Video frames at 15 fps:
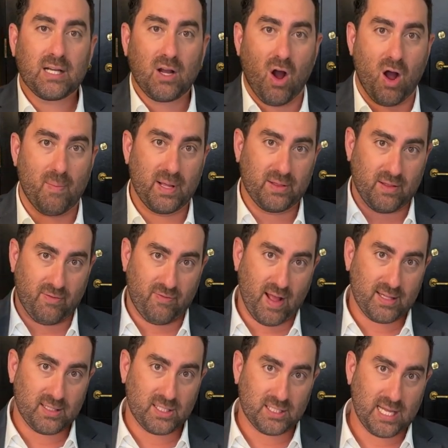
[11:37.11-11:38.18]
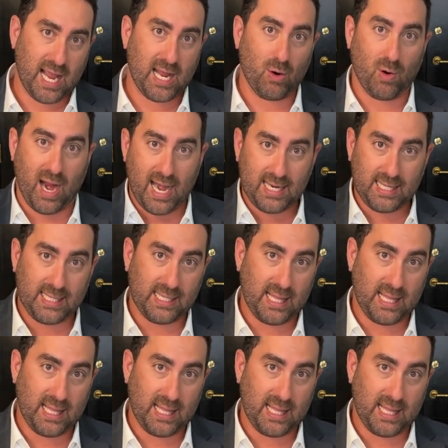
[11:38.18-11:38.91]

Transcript: comment the Feds say or anything